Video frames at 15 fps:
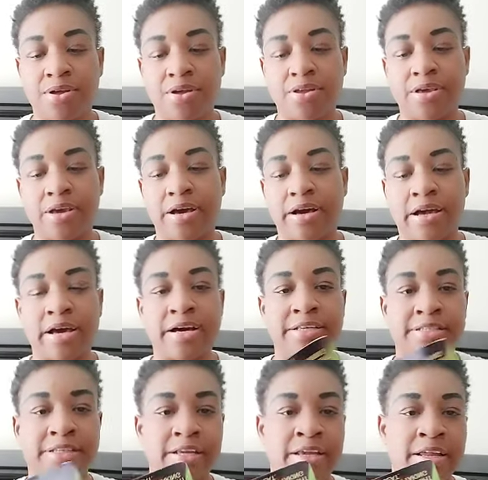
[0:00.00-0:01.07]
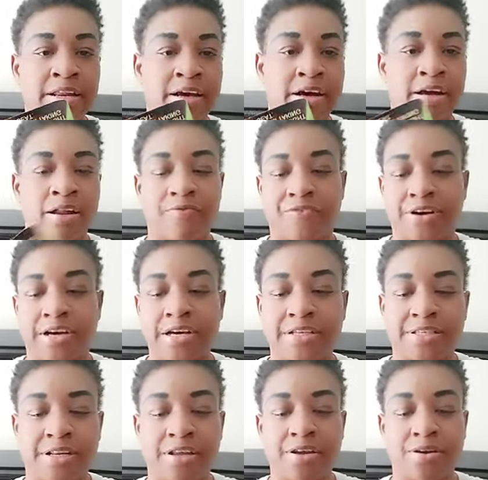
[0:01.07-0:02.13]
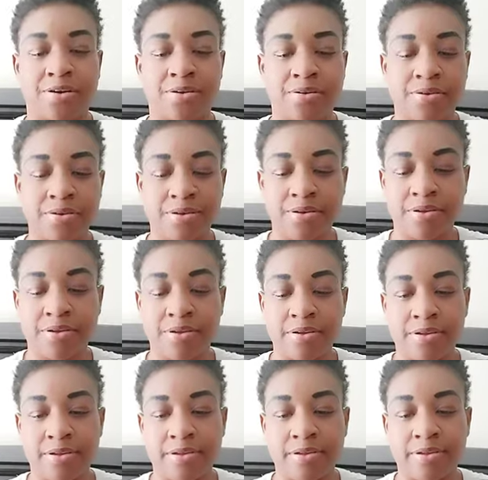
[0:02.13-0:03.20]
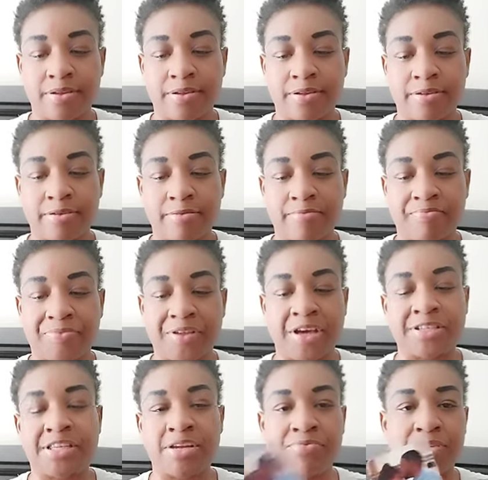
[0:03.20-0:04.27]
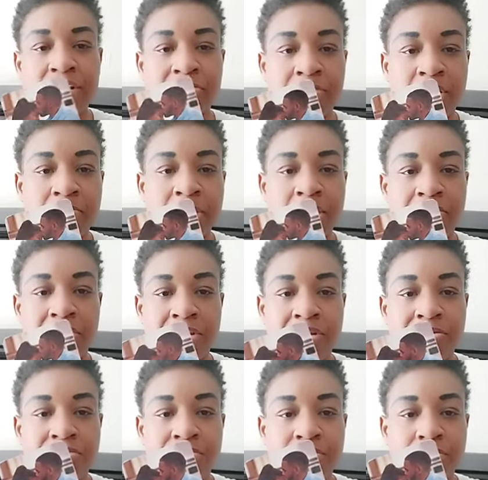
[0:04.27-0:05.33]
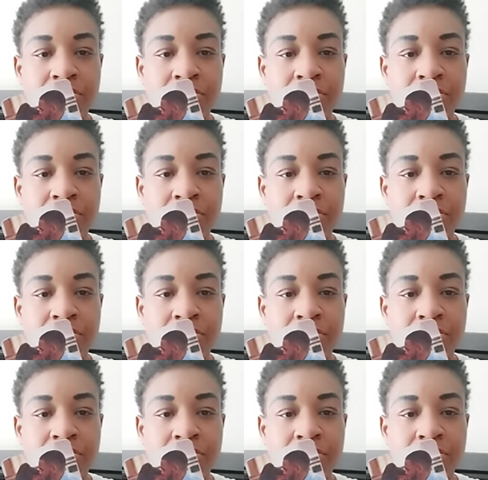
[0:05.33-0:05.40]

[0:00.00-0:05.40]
Yeah, cousin. He done cut off a cousin here. Because he really want to marry you.